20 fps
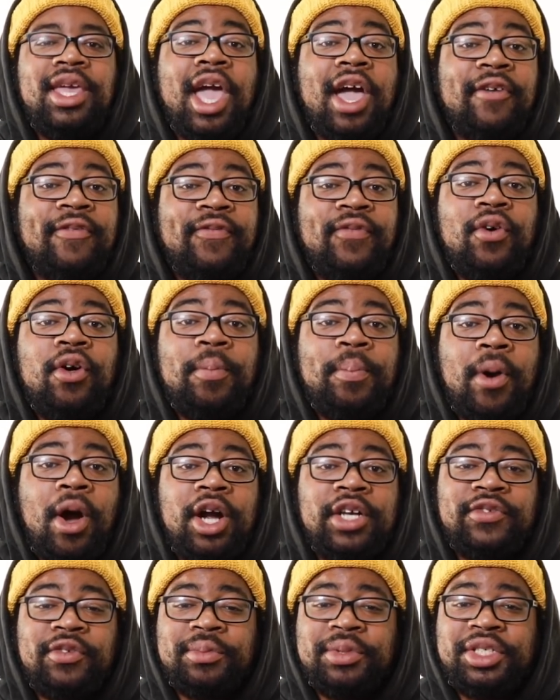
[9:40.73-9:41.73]
Yeah, full
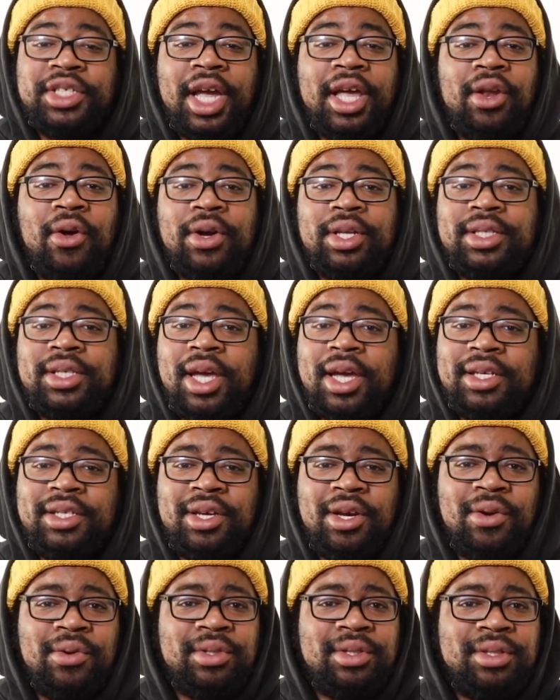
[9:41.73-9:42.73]
parts from J. Lord
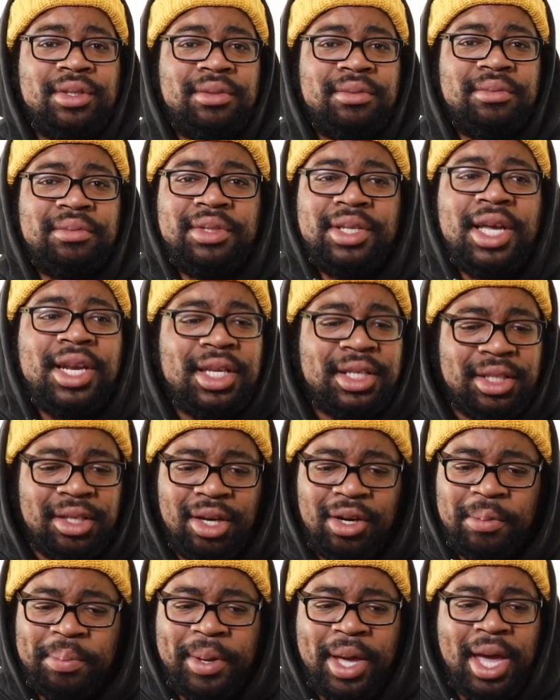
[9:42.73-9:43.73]
Santos, Dennis
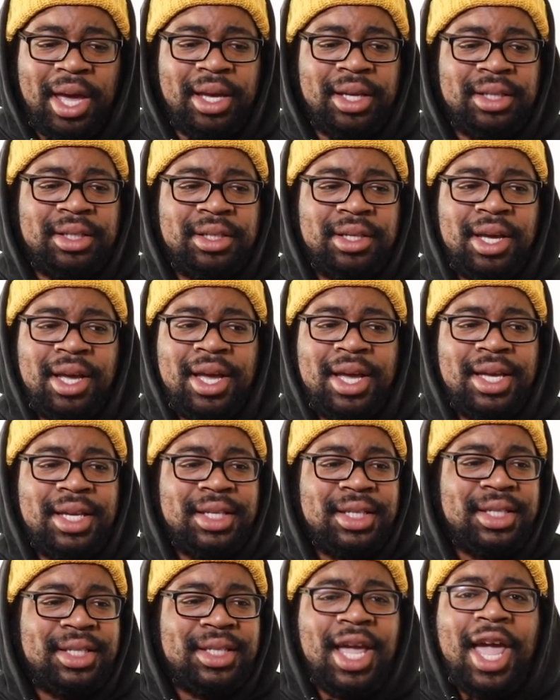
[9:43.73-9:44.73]
Lopez,
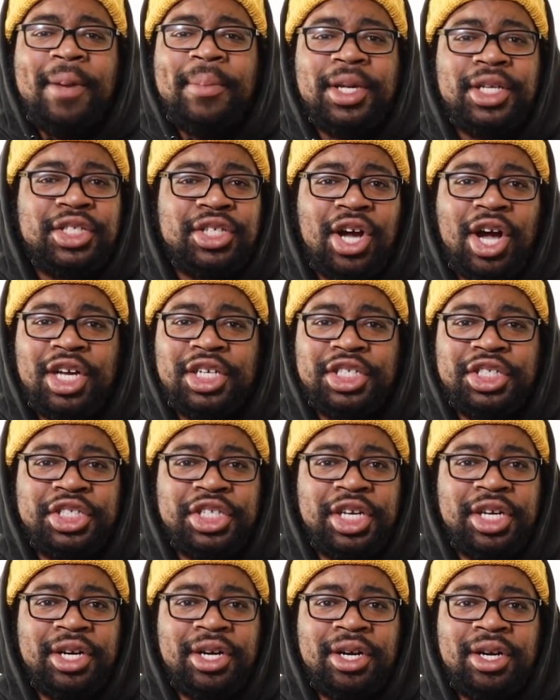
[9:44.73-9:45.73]
Sam and Josh
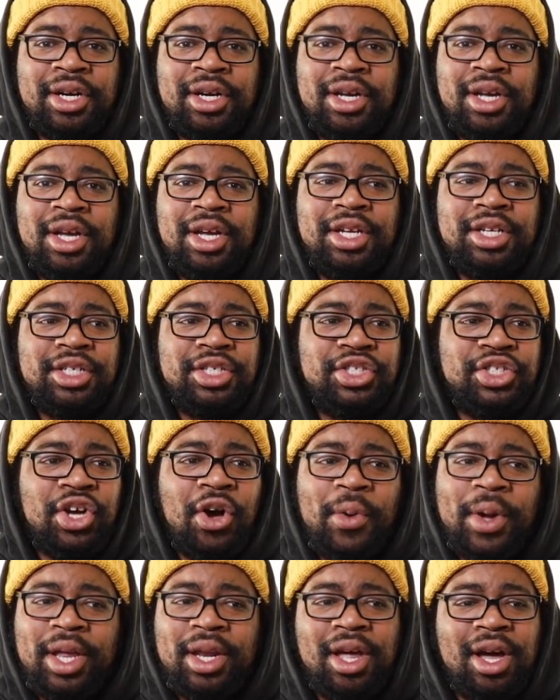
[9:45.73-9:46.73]
Jeter,
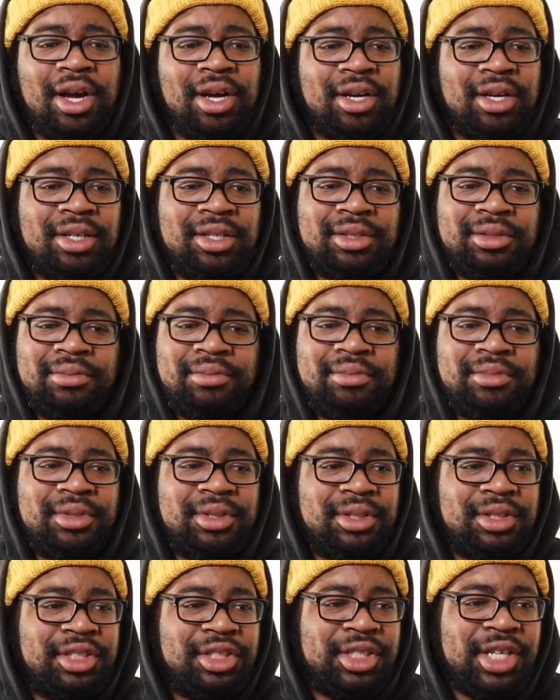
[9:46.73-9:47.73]
Joey Lunger,
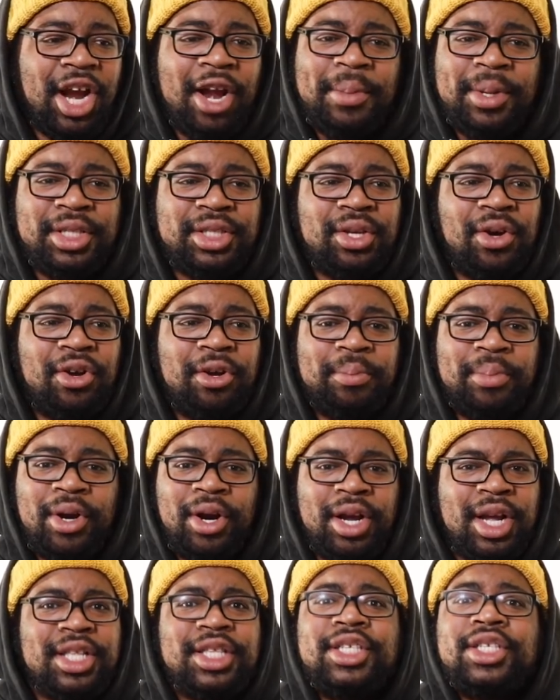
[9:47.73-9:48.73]
Jeremy
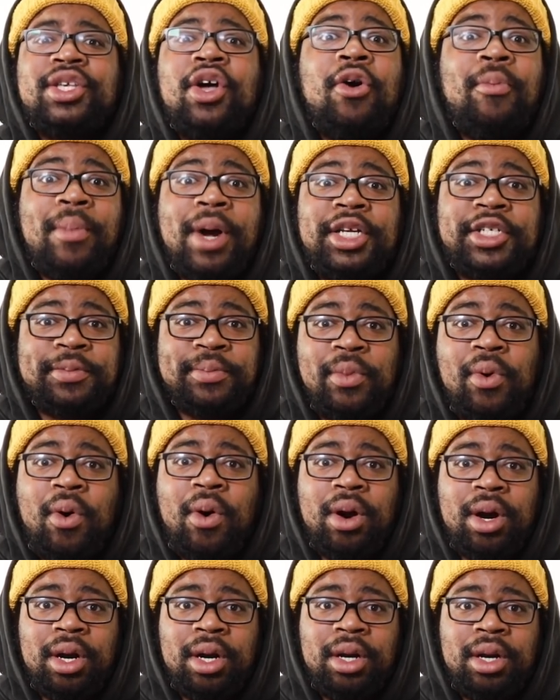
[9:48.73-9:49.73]
Soderberg, and so much
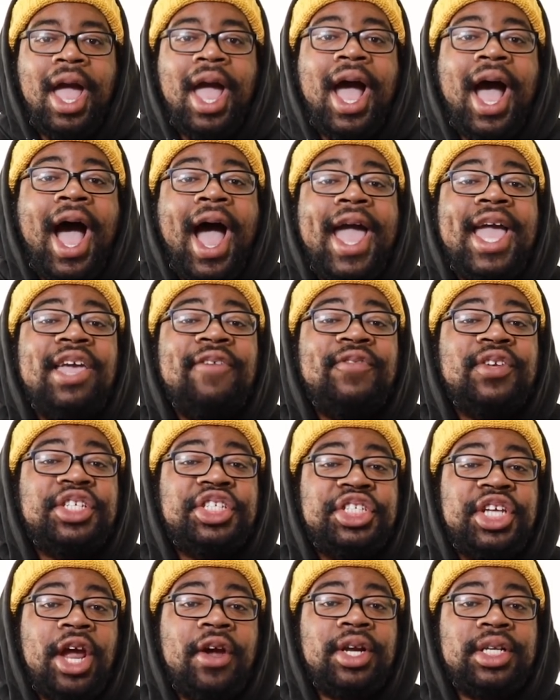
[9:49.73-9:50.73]
more. I even
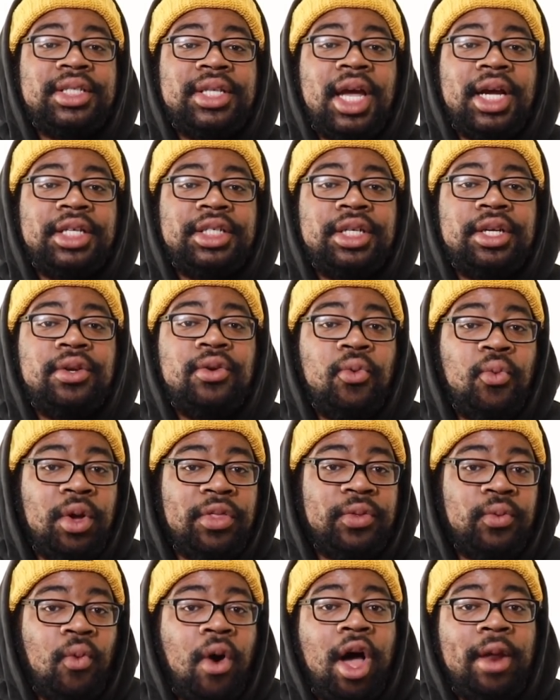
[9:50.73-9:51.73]
share a section
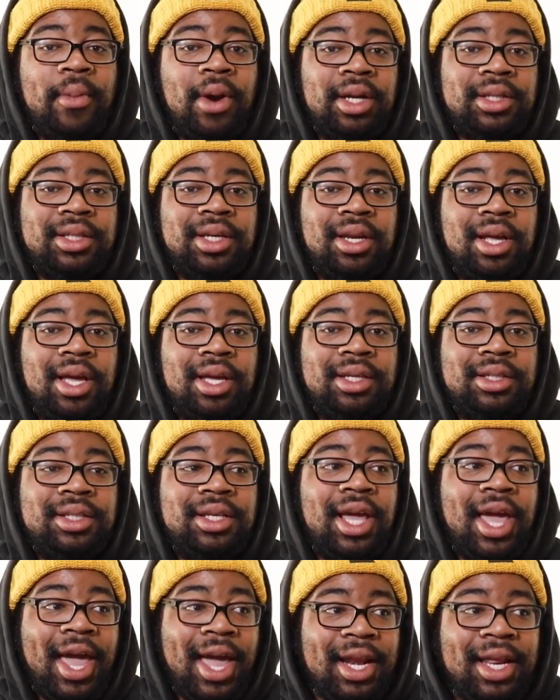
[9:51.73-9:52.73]
with Juan
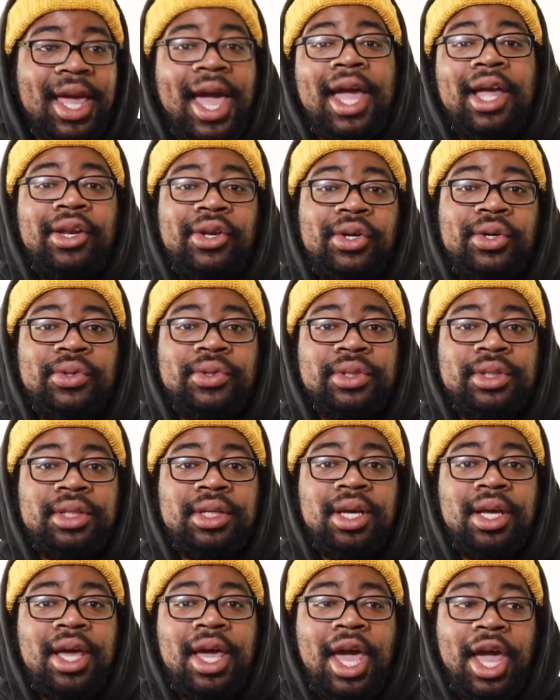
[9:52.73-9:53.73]
Martinez and Kay
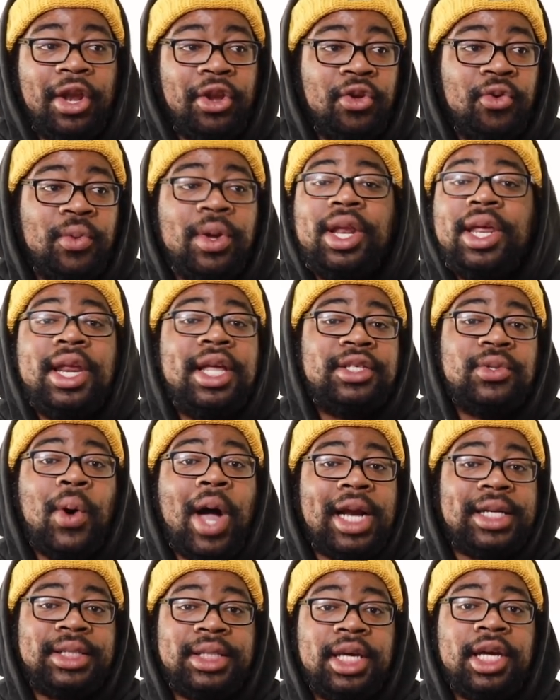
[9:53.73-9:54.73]
Luz, and you really need to
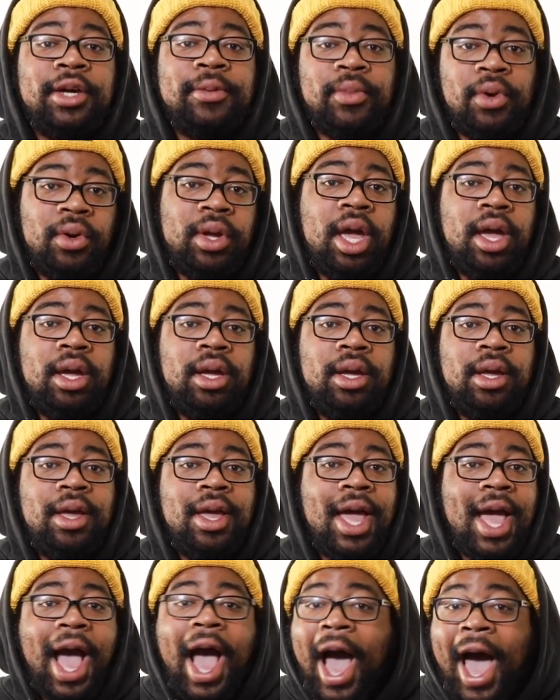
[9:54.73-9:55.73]
watch them, okay?
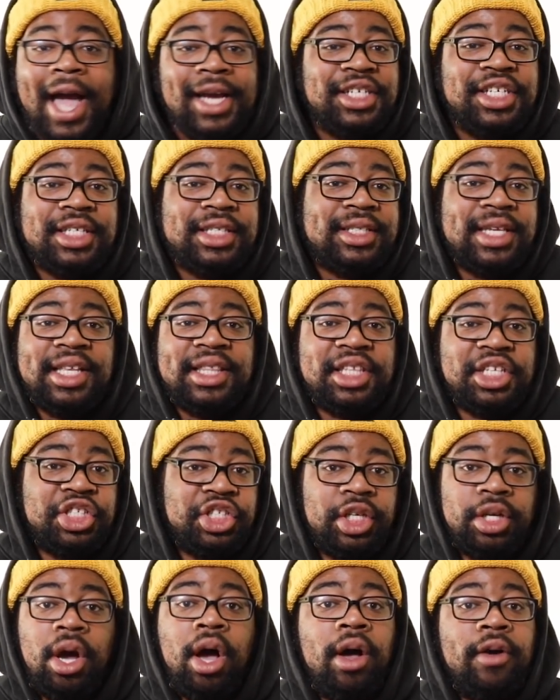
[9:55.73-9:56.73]
I just set the
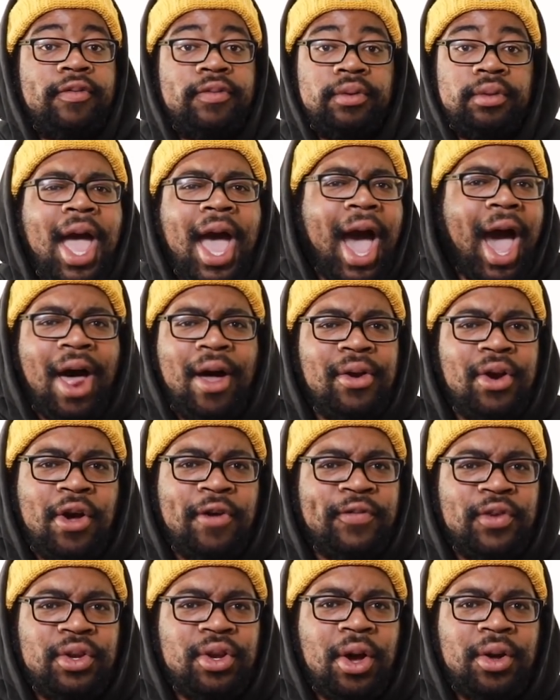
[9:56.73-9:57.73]
shit off. I don't know
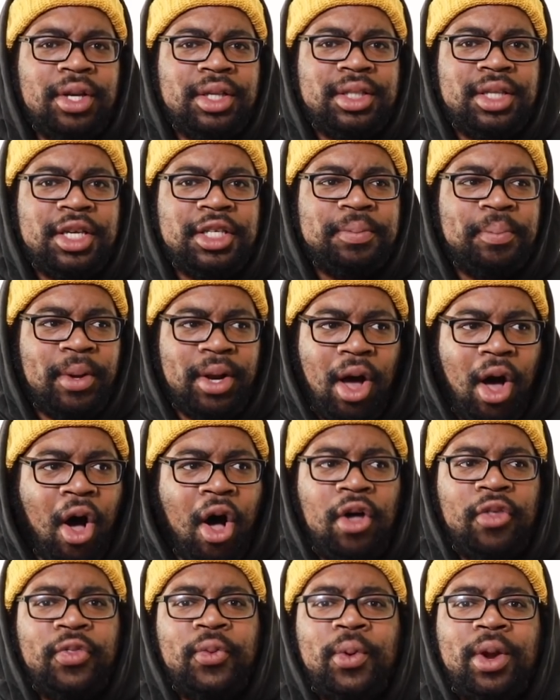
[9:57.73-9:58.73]
if you noticed this, but
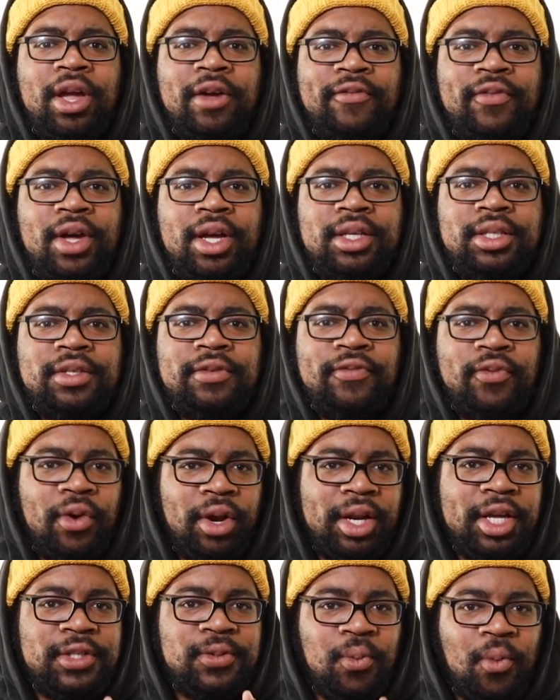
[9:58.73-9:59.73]
all three of us, for
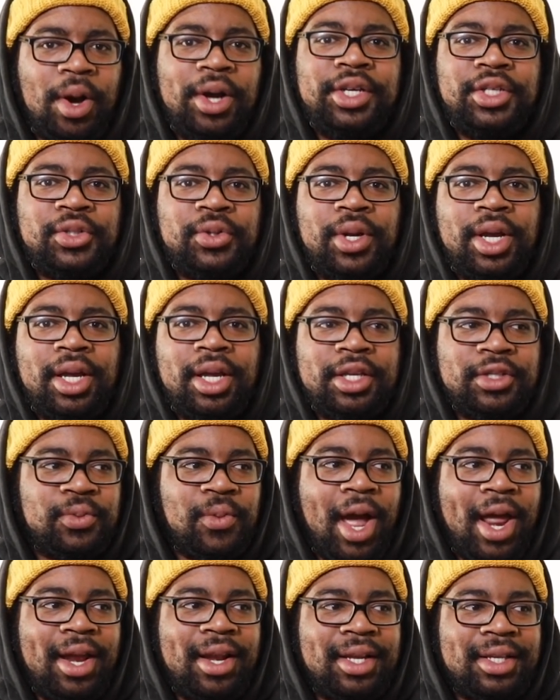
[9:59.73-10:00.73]
at least one trick, is
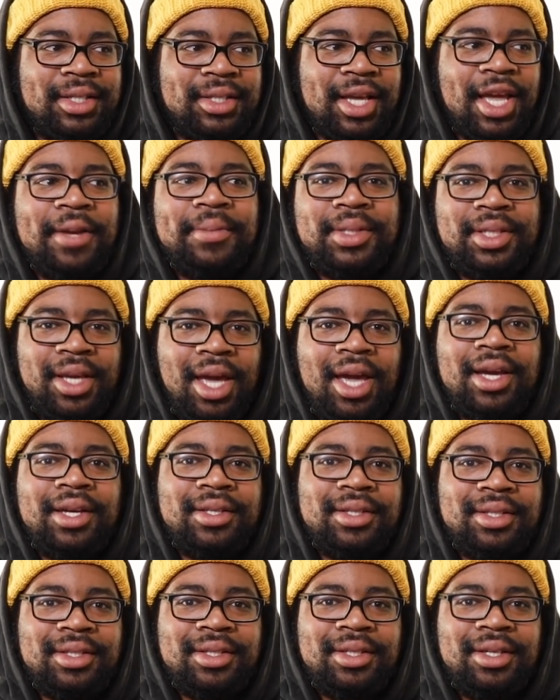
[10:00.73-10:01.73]
riding the same
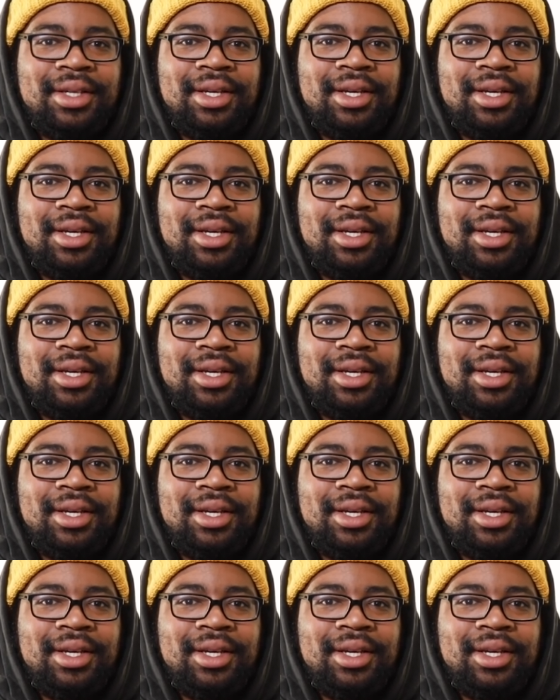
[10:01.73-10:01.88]
skates.